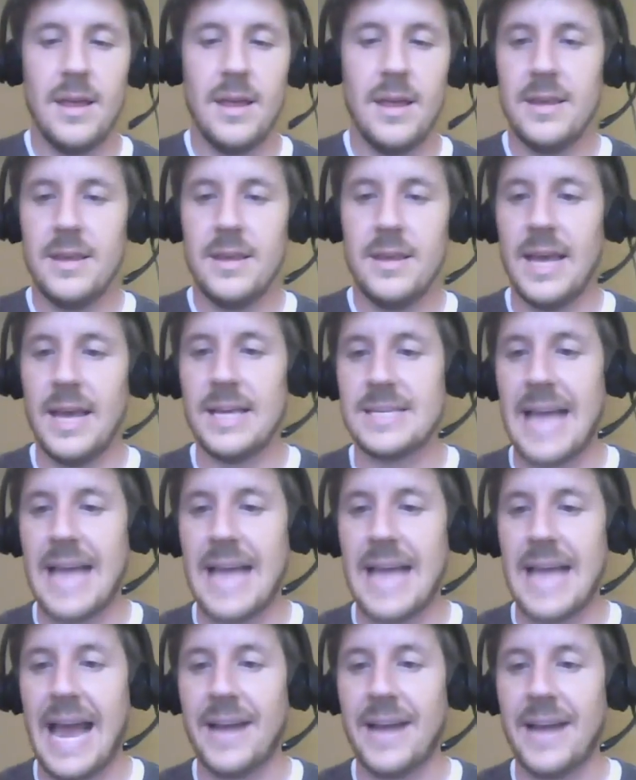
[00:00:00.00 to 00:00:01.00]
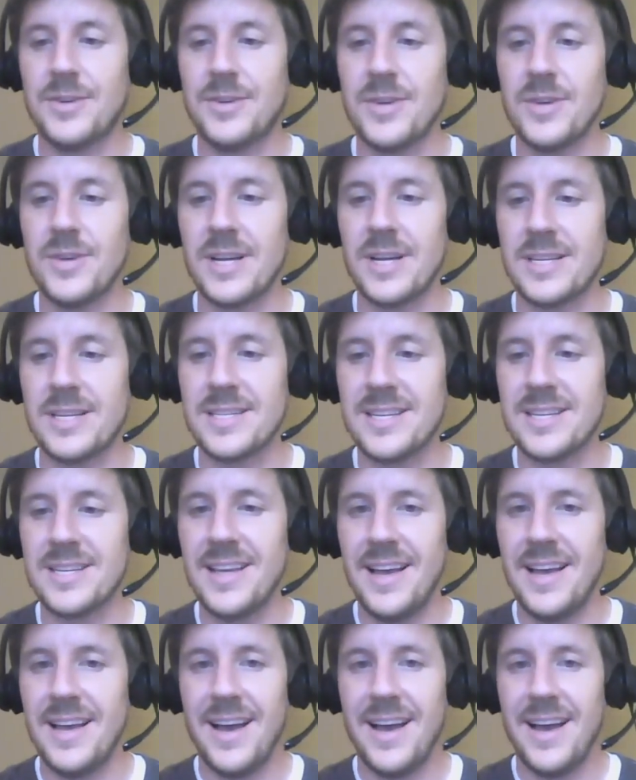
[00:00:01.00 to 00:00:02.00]
Yes, actress.
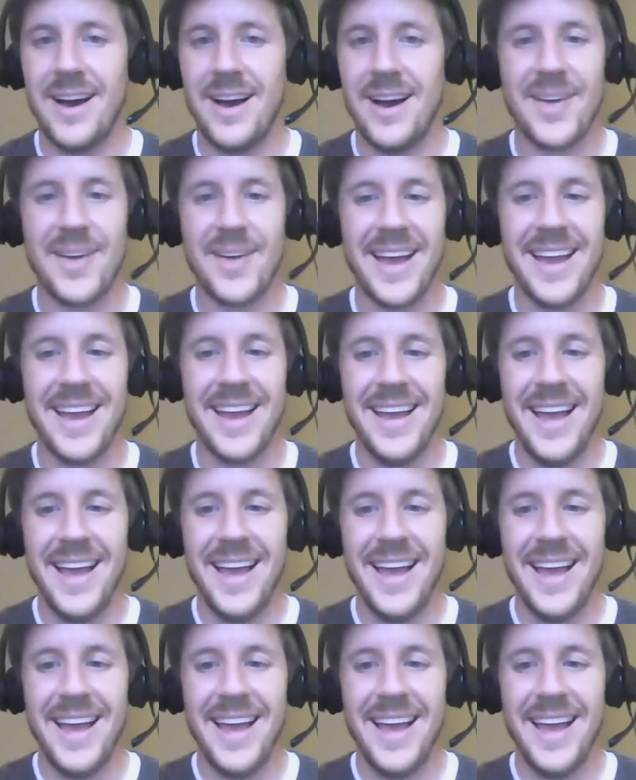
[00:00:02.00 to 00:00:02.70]
Okay,